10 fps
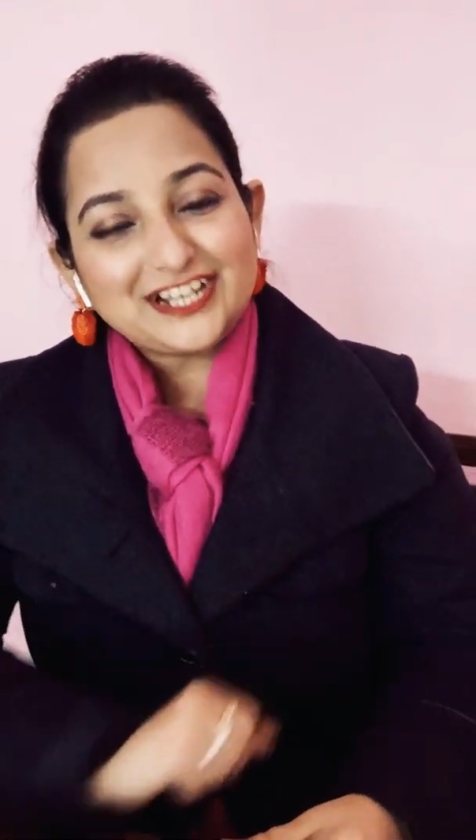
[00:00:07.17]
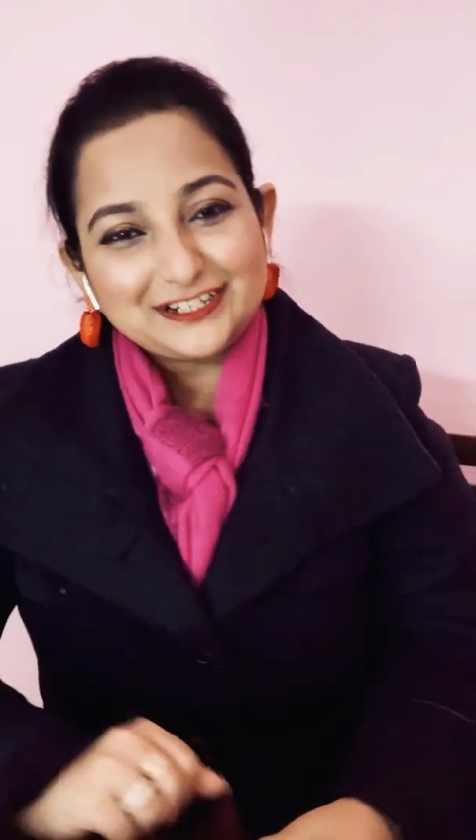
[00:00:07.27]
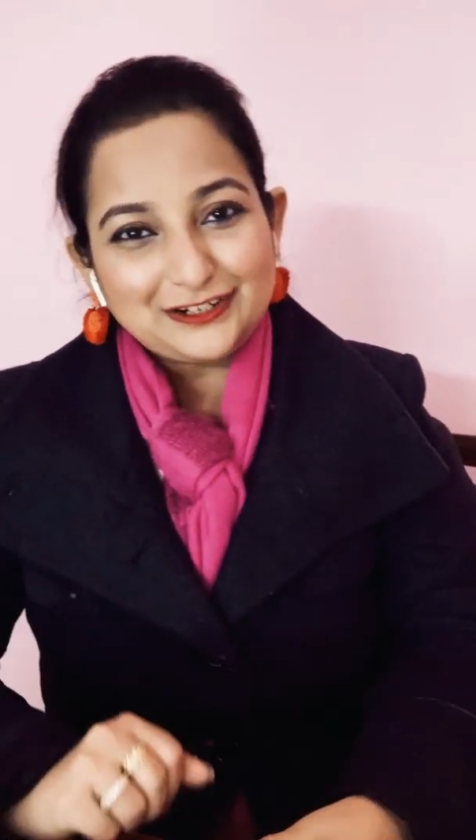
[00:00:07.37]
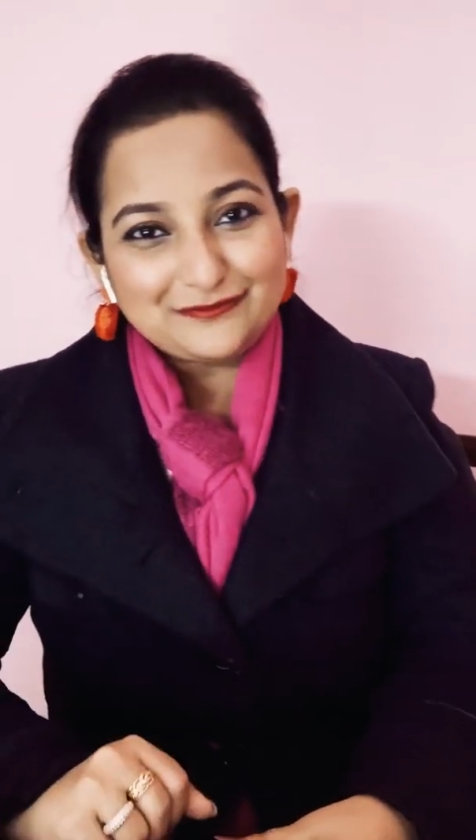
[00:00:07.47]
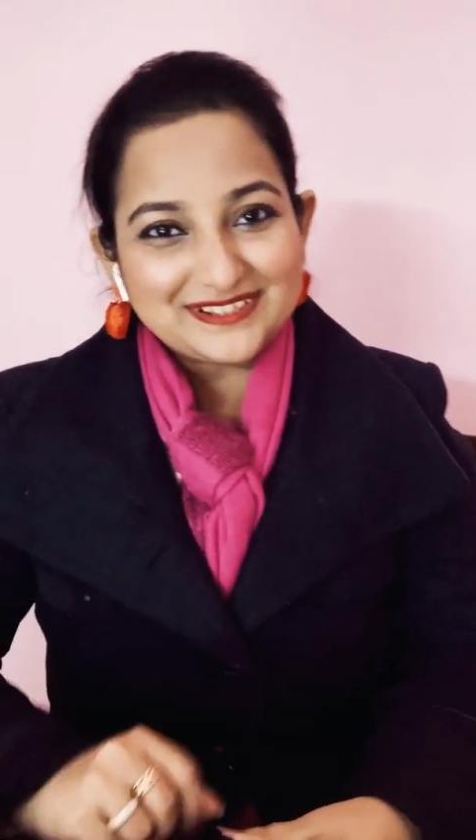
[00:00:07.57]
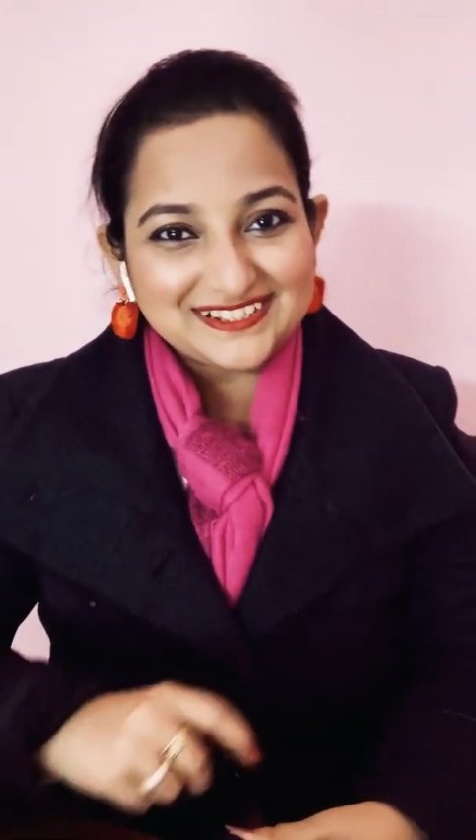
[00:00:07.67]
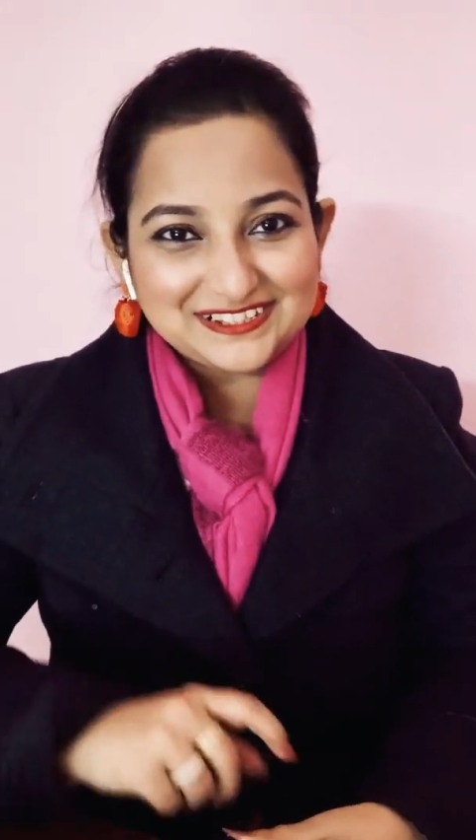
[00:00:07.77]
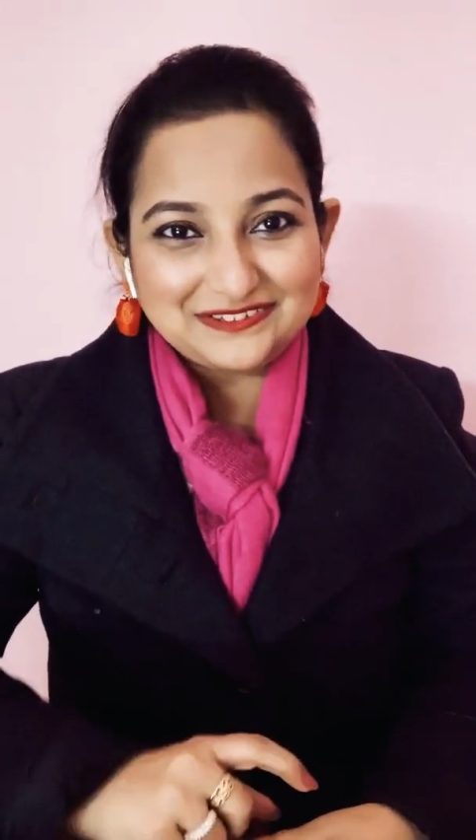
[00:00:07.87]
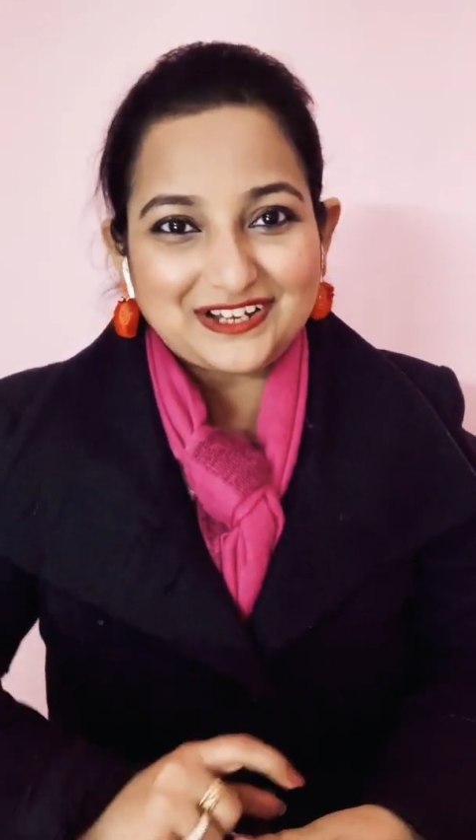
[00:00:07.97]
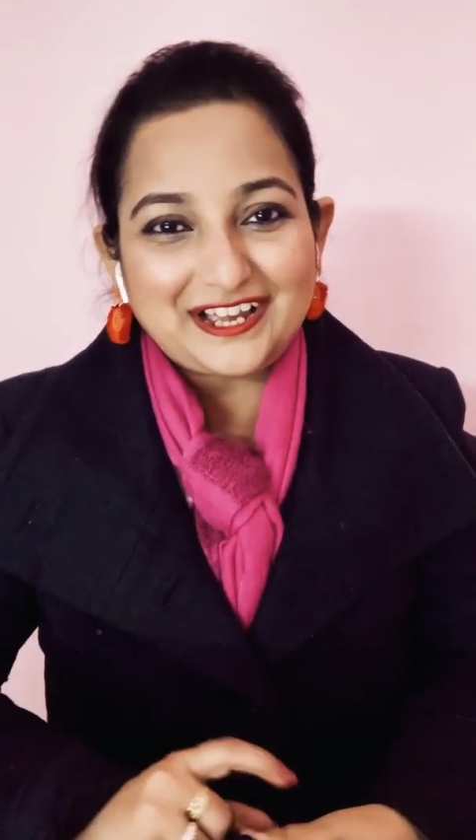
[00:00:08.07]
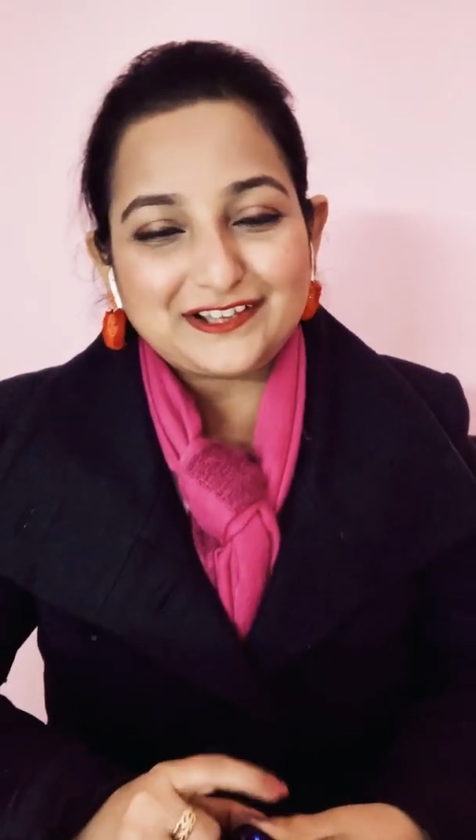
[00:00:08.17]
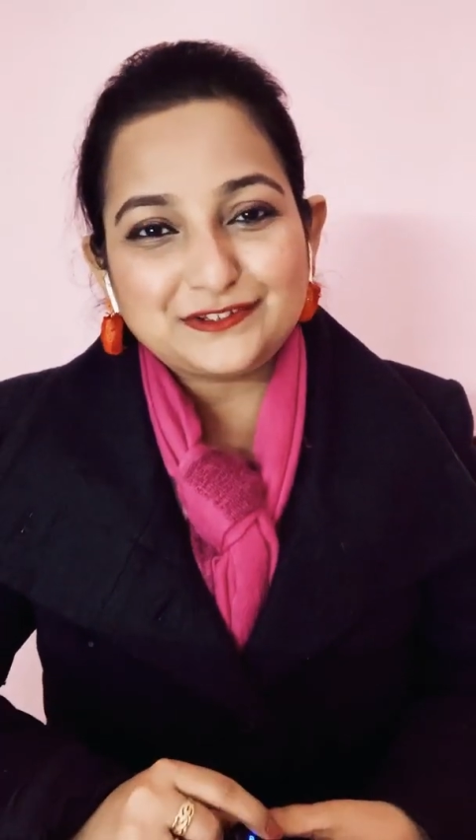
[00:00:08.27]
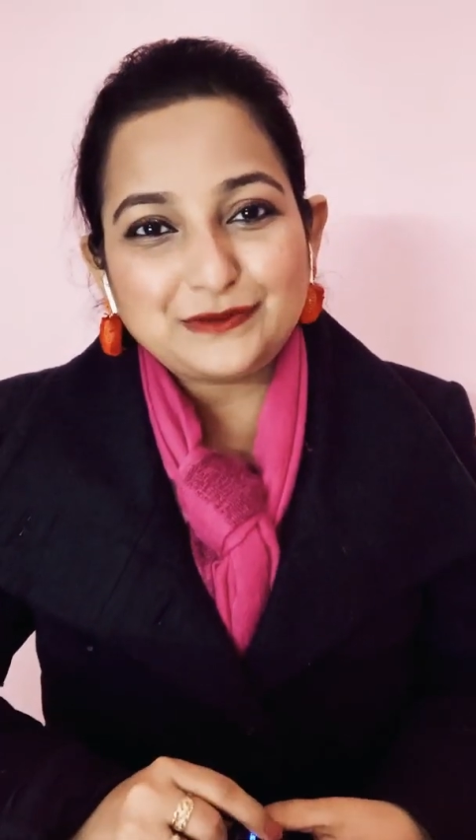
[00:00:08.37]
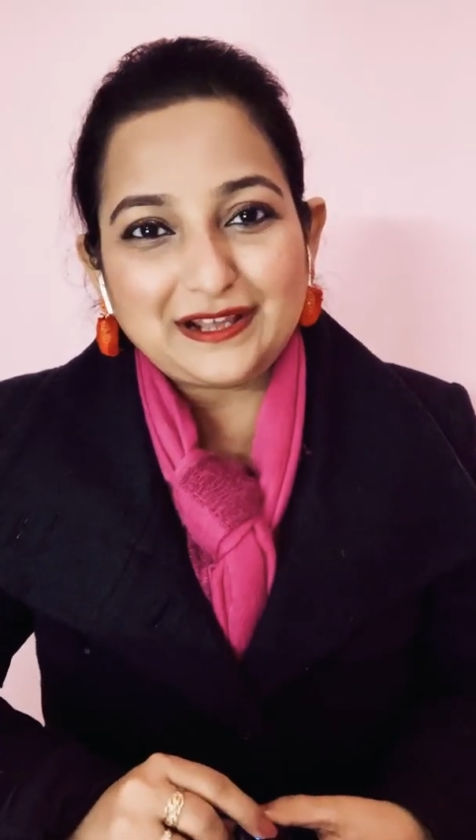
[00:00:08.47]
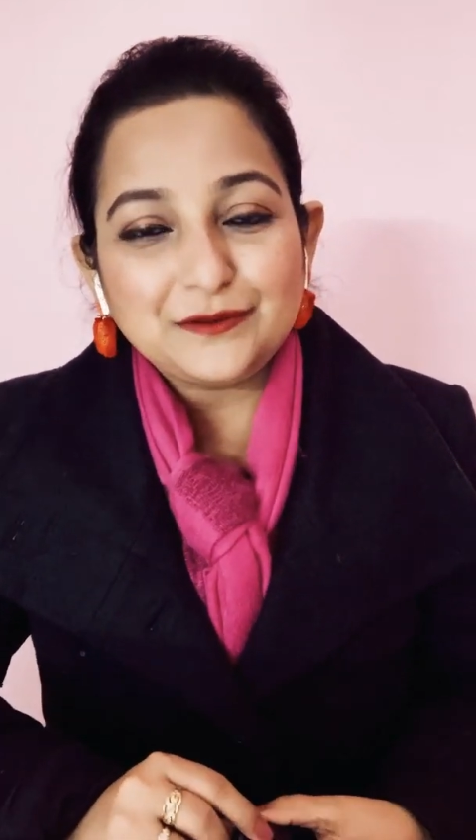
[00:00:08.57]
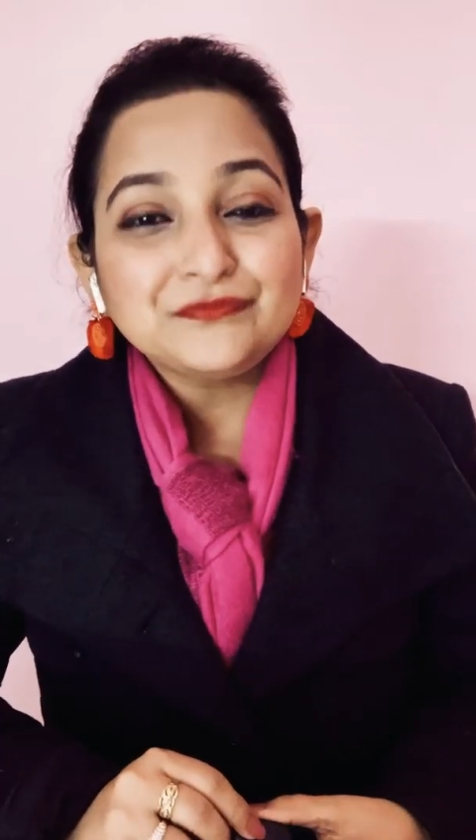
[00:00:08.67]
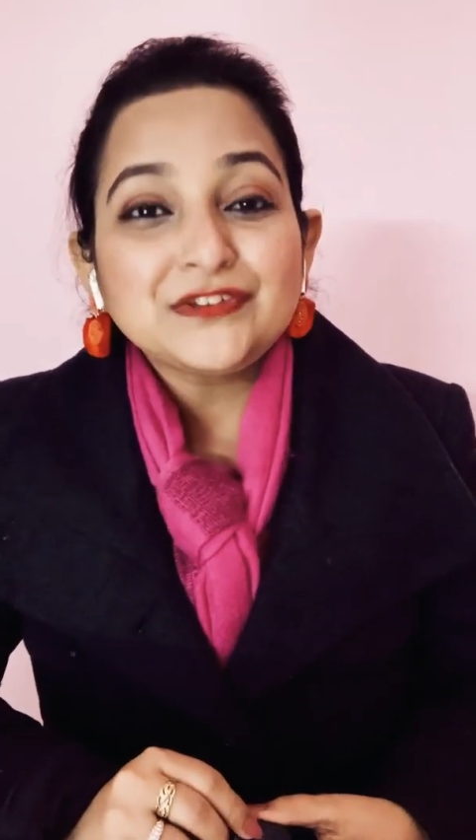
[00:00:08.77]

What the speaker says: channel of Mrs. Diva as well.